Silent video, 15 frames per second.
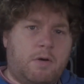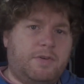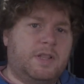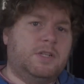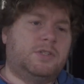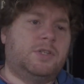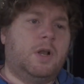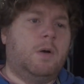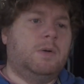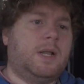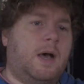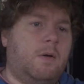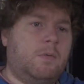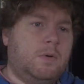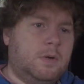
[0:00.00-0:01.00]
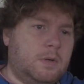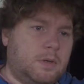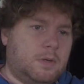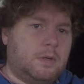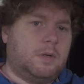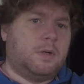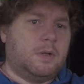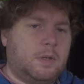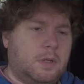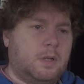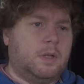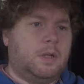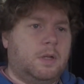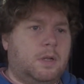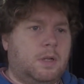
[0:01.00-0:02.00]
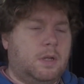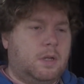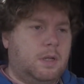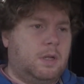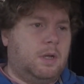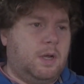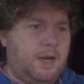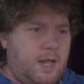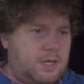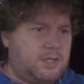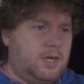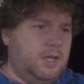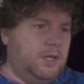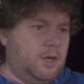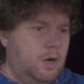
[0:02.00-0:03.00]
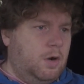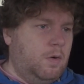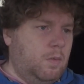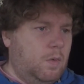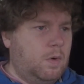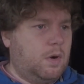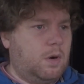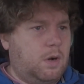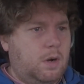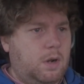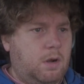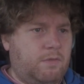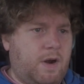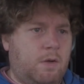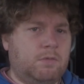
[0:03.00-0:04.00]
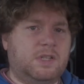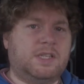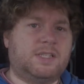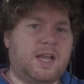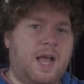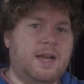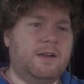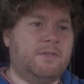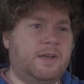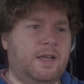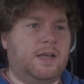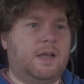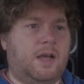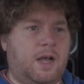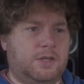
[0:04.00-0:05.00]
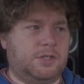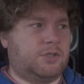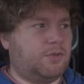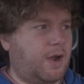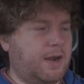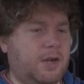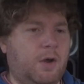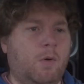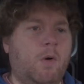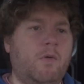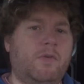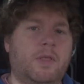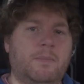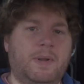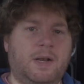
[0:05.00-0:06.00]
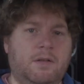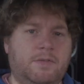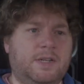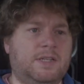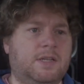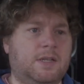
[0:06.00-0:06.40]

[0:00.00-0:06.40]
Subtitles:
slow down and actually go around the side of it, I just tried to go over the middle of it.